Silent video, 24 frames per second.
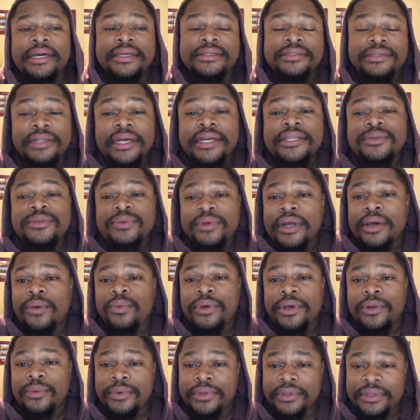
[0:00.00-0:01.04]
So that's what I
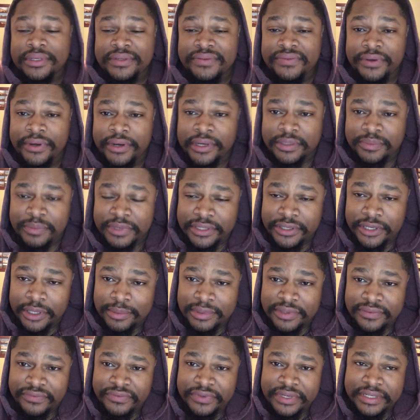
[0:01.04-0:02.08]
went with as far as my
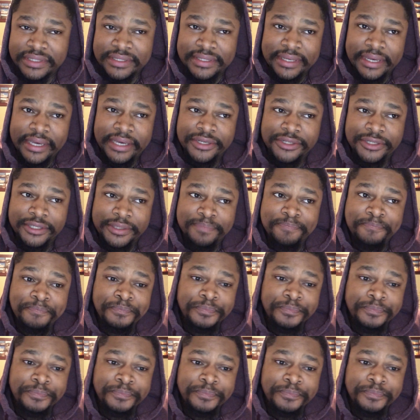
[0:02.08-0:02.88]
terms of investigation.